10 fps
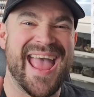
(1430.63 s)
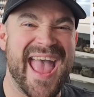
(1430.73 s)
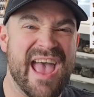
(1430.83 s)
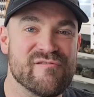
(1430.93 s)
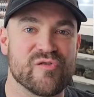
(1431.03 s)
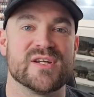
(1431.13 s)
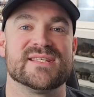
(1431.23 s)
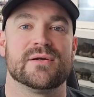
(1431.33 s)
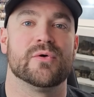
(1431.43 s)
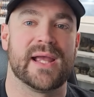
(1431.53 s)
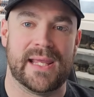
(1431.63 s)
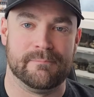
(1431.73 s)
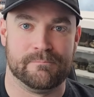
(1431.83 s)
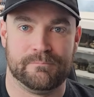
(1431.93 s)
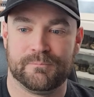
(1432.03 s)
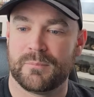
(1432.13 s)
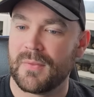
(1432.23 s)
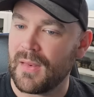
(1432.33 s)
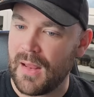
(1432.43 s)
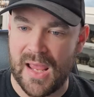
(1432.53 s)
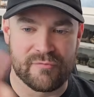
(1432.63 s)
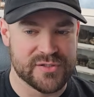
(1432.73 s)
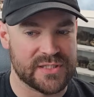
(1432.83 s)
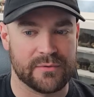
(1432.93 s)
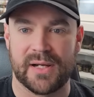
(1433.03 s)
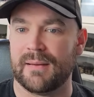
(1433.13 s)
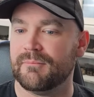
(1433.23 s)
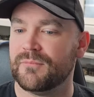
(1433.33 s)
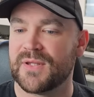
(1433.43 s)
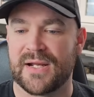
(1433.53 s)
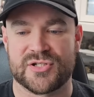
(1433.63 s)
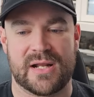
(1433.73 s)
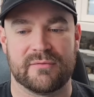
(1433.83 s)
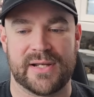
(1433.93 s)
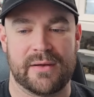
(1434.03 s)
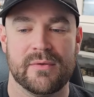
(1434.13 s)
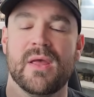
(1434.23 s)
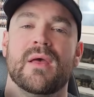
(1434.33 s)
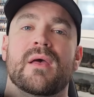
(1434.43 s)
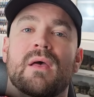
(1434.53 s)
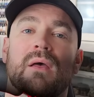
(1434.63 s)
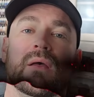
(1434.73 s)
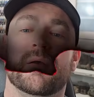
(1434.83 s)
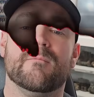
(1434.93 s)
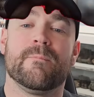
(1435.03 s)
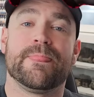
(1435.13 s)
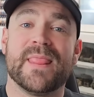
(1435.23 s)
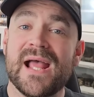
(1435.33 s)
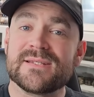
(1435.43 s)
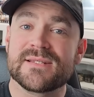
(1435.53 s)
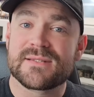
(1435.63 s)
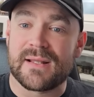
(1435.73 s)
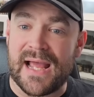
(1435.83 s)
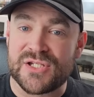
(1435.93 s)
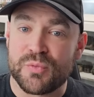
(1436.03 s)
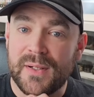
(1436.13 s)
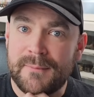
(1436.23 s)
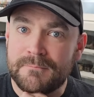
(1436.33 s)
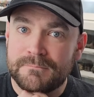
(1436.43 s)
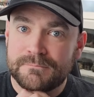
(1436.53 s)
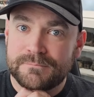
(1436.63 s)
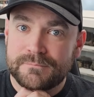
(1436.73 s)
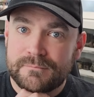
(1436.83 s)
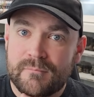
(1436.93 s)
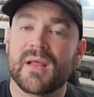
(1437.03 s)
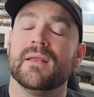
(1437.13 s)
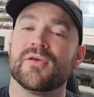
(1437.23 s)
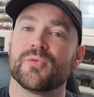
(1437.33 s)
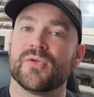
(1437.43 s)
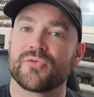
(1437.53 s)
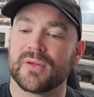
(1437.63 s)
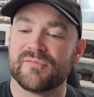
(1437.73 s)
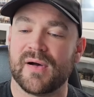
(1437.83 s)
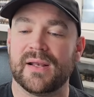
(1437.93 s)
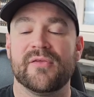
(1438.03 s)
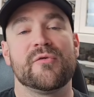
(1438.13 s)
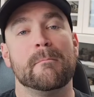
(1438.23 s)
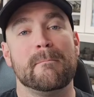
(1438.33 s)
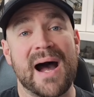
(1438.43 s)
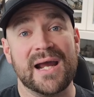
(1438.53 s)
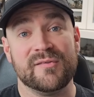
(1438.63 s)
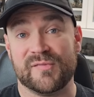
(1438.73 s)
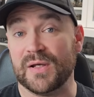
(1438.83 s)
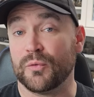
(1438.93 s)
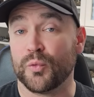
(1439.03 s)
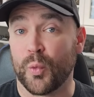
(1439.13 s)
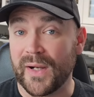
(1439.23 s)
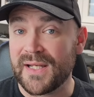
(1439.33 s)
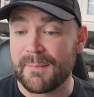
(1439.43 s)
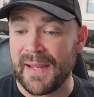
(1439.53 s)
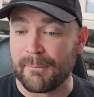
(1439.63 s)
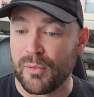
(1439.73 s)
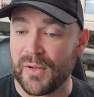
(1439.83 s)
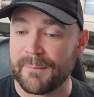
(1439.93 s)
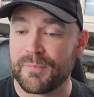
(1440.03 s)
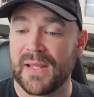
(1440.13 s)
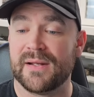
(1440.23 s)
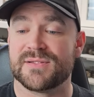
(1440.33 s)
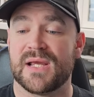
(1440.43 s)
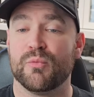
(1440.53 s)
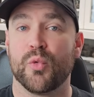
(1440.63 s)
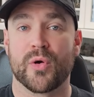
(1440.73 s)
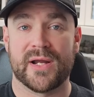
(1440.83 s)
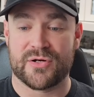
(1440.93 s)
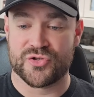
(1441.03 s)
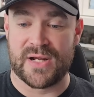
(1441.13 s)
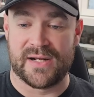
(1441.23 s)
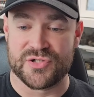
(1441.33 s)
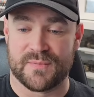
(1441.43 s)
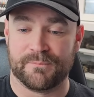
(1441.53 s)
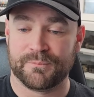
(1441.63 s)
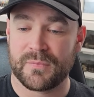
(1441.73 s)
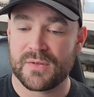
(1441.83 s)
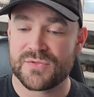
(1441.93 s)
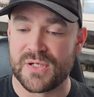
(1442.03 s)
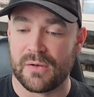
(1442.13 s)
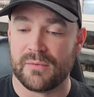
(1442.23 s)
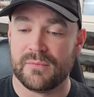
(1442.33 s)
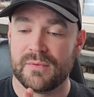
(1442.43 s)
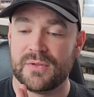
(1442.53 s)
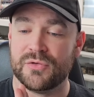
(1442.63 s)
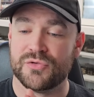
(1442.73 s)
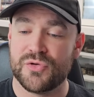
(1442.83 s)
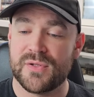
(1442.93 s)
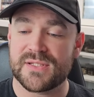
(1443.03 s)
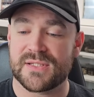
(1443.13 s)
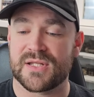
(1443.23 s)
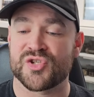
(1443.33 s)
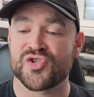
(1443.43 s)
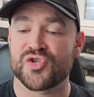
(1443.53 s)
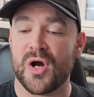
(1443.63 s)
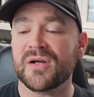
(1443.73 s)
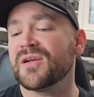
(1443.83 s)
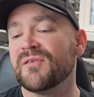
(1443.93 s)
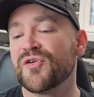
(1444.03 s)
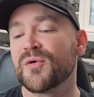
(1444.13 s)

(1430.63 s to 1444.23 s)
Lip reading: every single game. Every single game, without a shadow of a doubt. Next is the last one, and this one's really fun. It's Minefield, 1 command point. It is a war gear stratagem. So you do this at the start of your